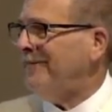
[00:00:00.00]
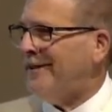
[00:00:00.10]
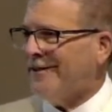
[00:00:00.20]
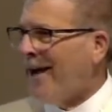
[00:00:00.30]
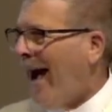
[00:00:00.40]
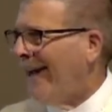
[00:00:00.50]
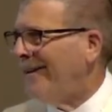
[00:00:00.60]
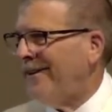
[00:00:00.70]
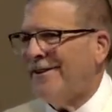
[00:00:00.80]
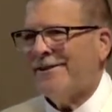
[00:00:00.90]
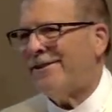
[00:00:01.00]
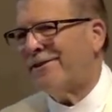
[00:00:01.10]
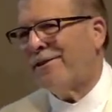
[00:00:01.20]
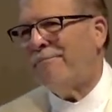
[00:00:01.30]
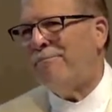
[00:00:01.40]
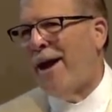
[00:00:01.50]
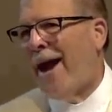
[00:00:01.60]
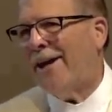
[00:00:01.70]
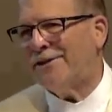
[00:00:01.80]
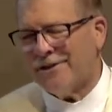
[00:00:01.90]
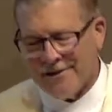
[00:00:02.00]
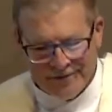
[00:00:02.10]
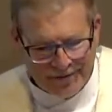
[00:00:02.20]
his kindness, his compassion